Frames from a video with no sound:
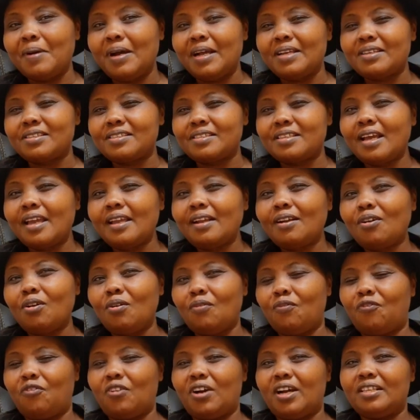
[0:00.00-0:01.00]
a
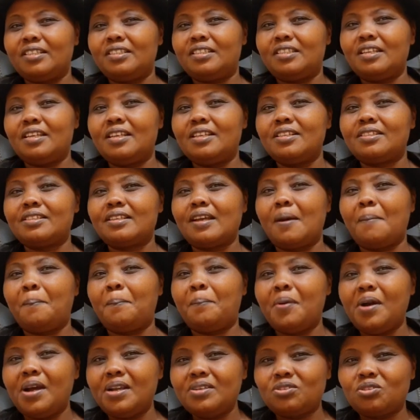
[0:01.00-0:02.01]
sycophant is a
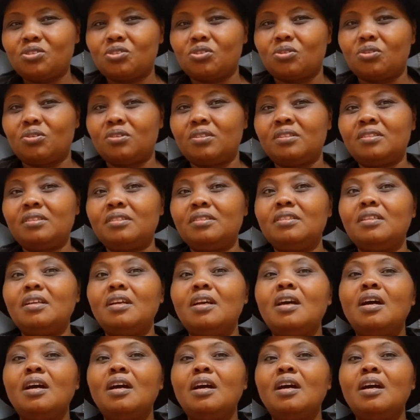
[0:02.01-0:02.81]
person